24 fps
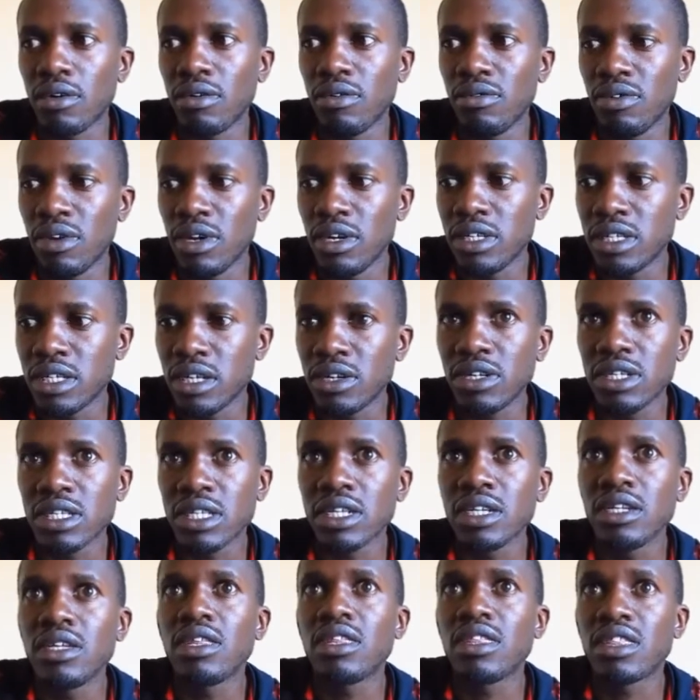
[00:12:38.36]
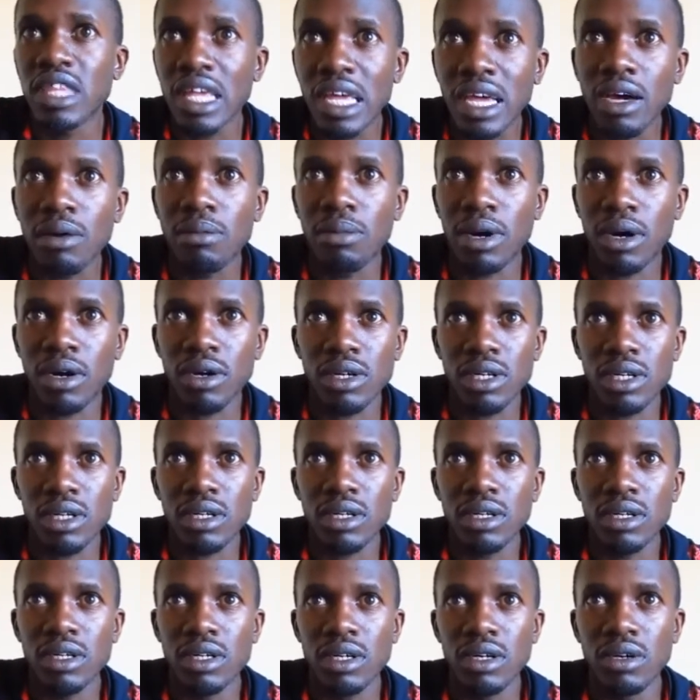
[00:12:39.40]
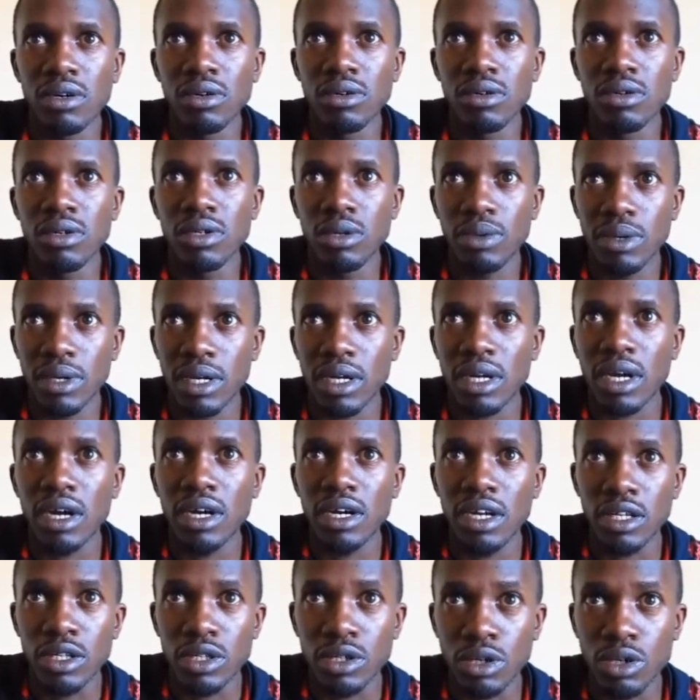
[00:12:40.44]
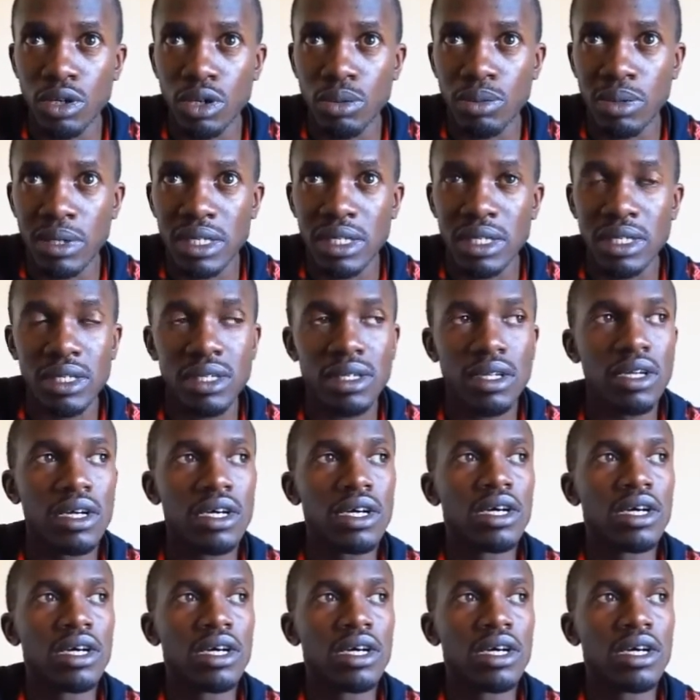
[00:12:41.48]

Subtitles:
very seriously, think about, you know, doing a career in social business.